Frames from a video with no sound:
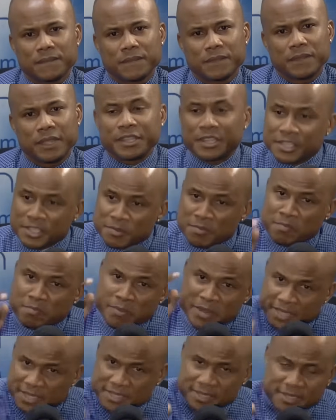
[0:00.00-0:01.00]
It is
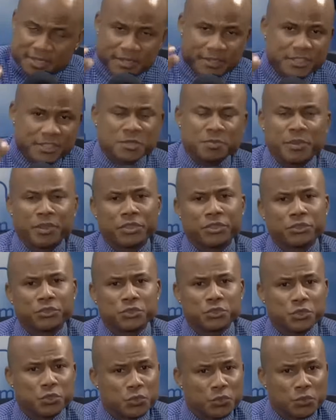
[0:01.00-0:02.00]
Miss Smith
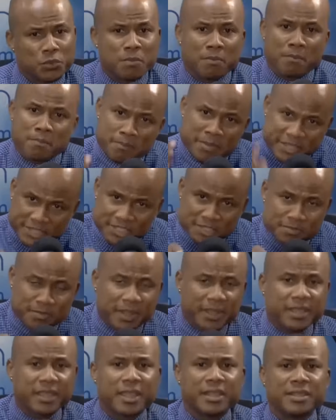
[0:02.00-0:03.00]
to you, Miss
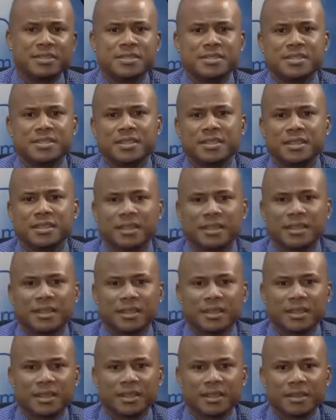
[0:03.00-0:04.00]
Mackenzie,
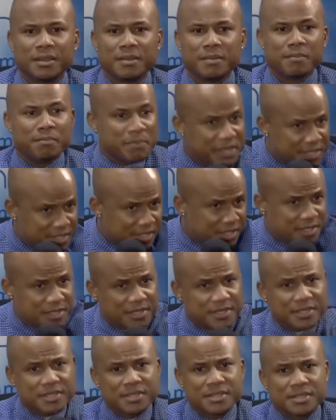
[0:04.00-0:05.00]

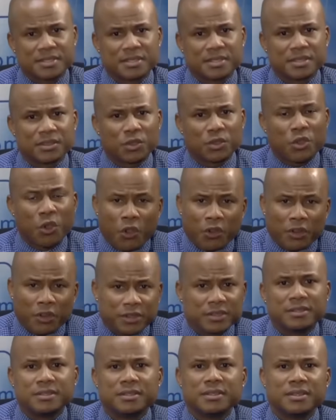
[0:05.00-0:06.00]
Mrs.
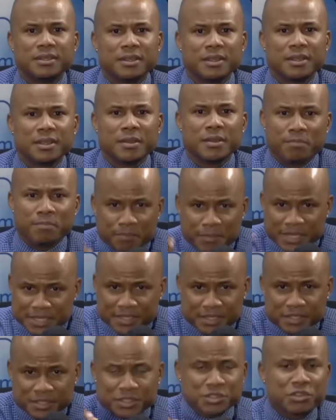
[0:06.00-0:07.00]
Gordon,
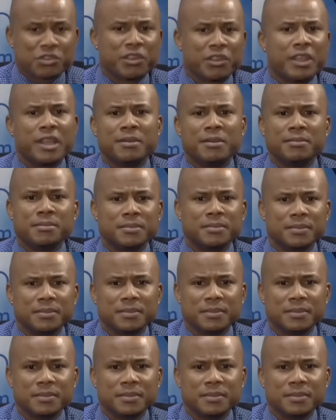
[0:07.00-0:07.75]
Mrs. Graham.